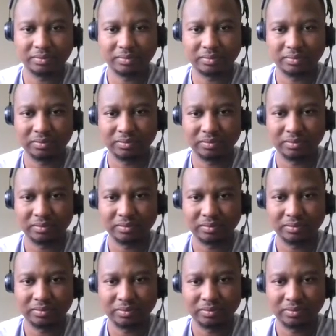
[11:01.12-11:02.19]

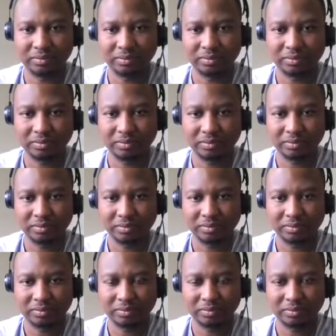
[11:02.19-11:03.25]

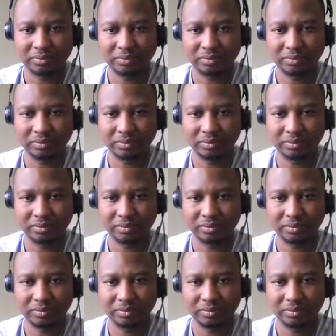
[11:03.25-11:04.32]

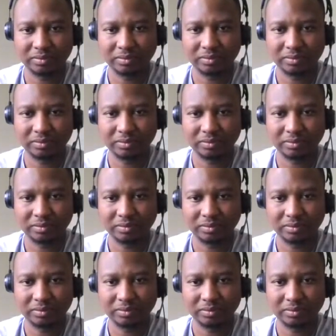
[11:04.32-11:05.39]

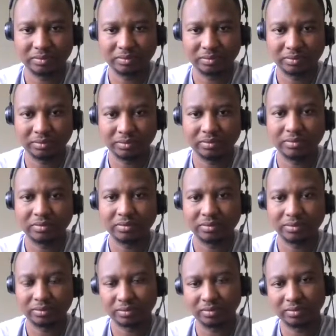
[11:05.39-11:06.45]

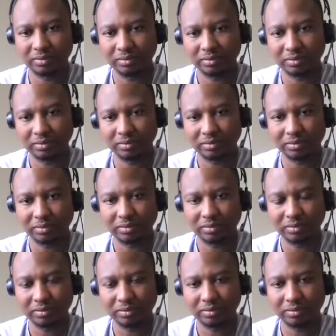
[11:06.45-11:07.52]

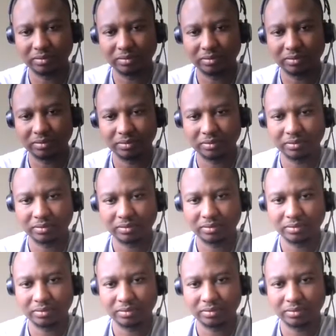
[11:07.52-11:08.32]
This person isn't speaking.